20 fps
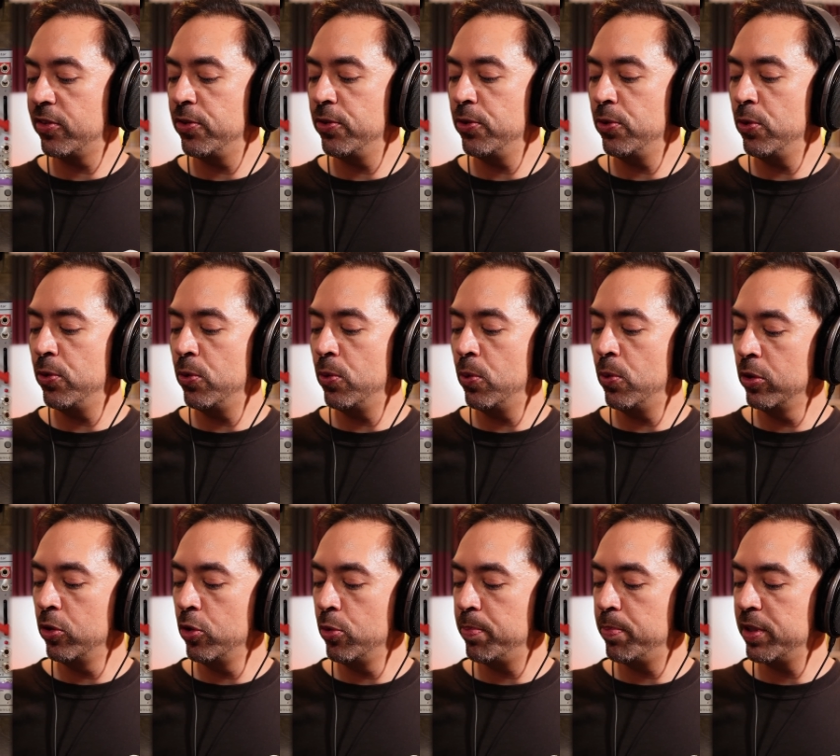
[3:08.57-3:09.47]
to
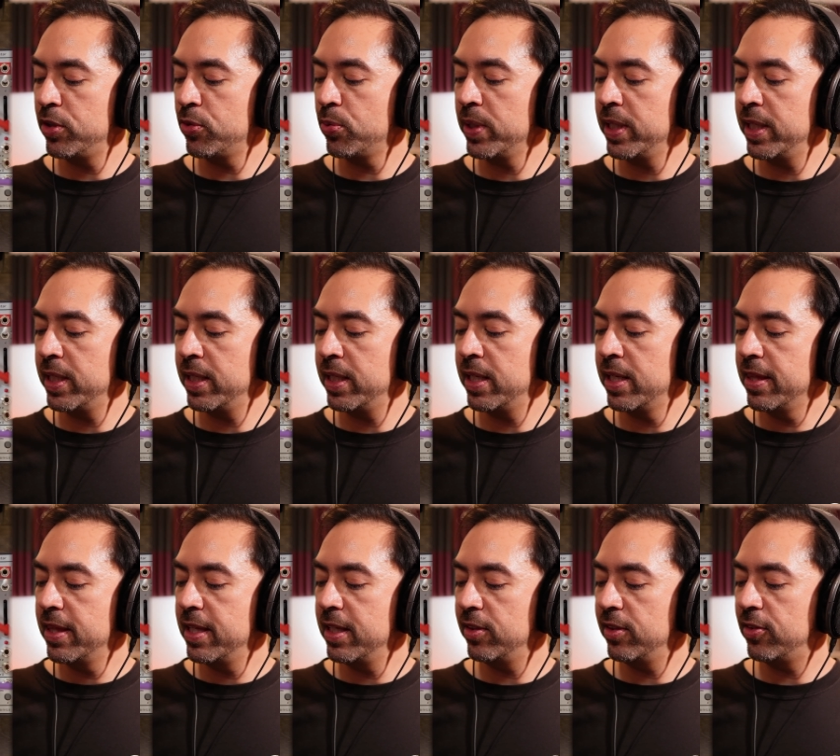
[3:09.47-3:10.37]
loop between
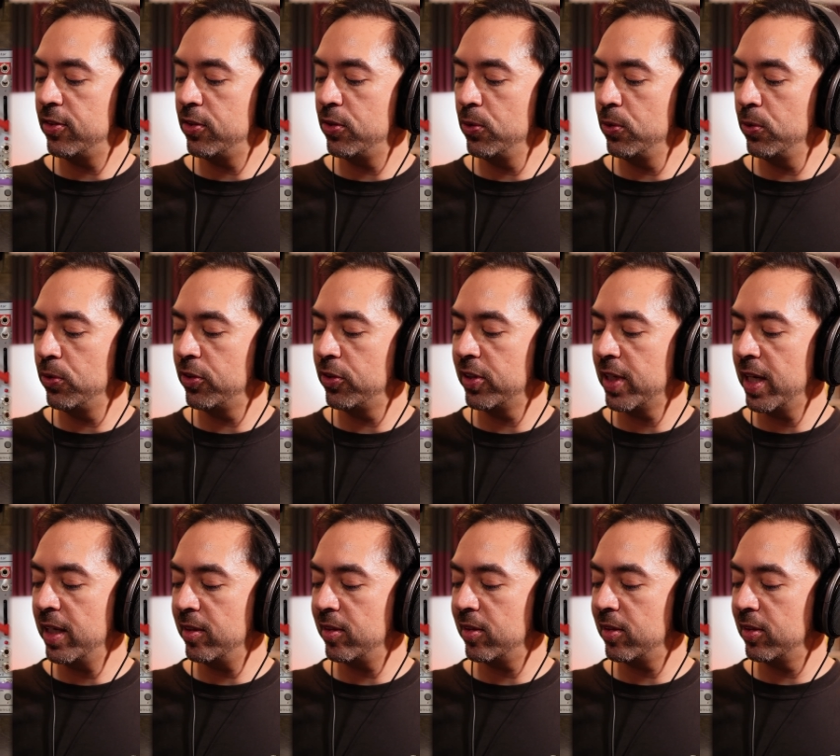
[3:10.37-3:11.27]
these two
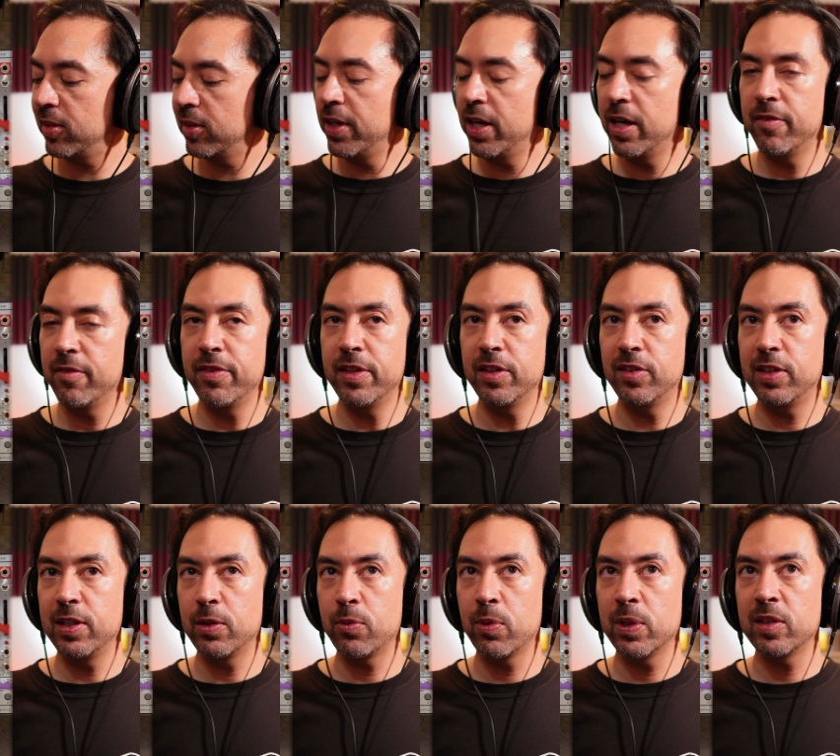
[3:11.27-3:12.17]
sets of the
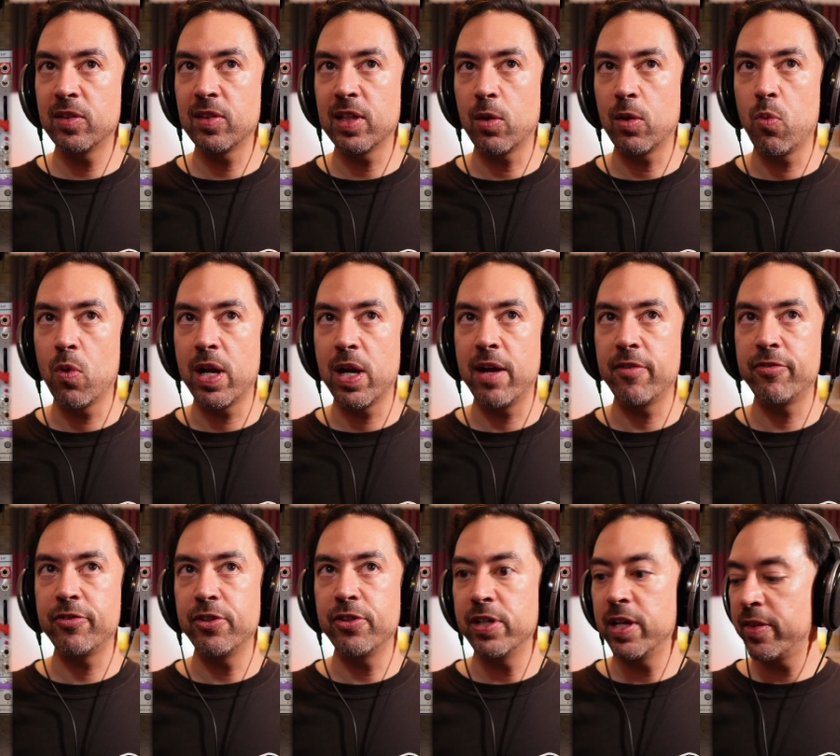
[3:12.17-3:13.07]
sequence, like one
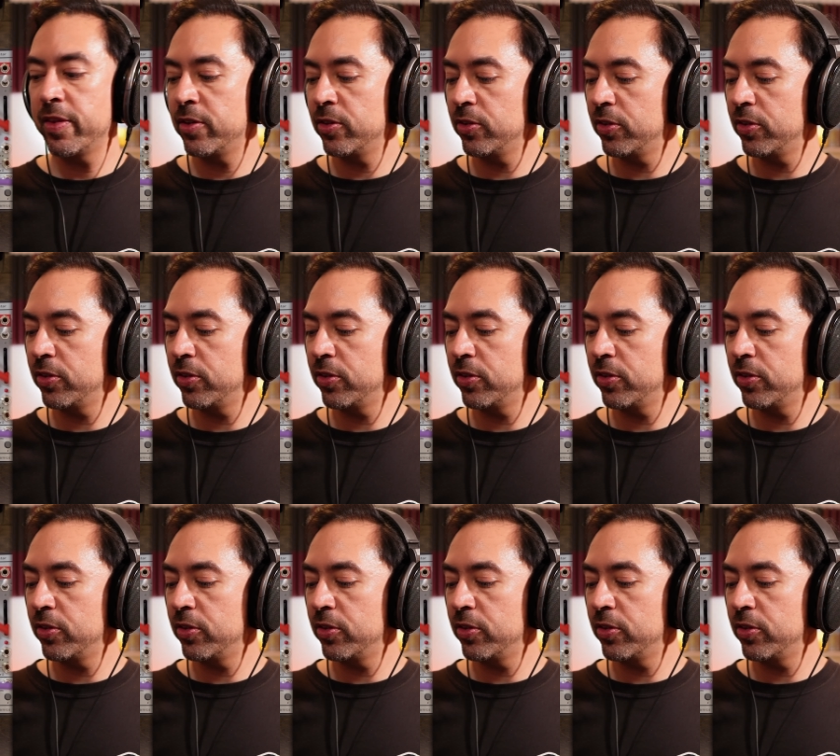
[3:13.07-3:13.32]
after another.